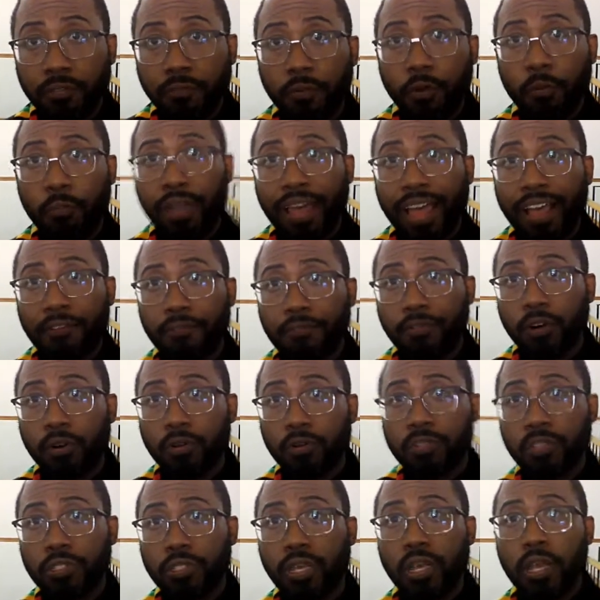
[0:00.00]
for Black
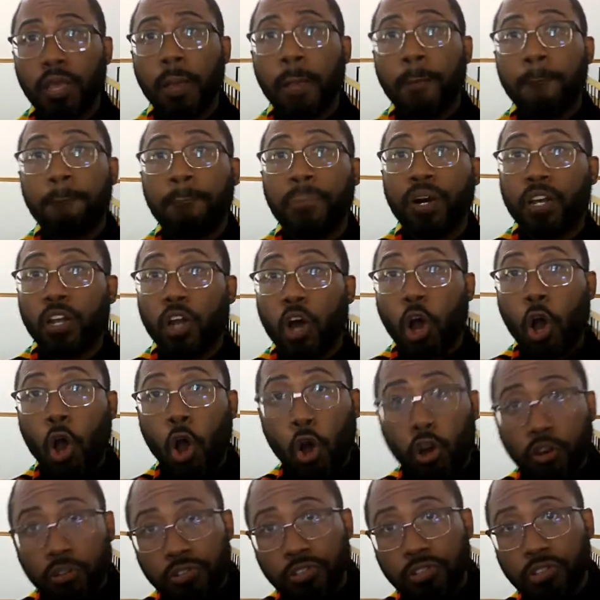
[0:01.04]
folks, but
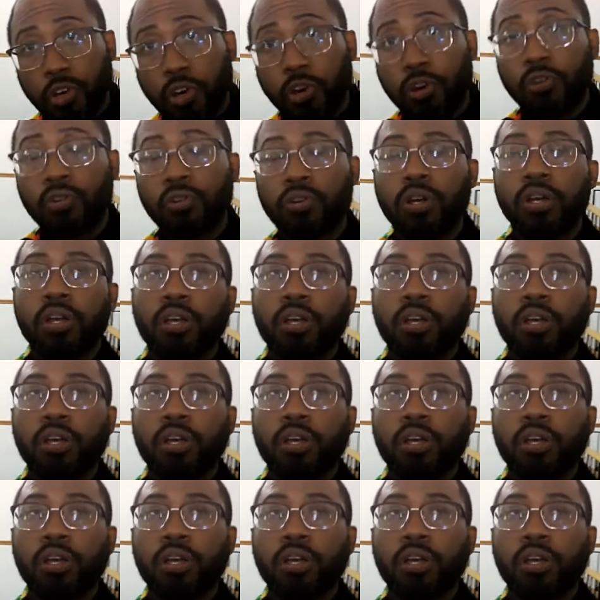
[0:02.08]
also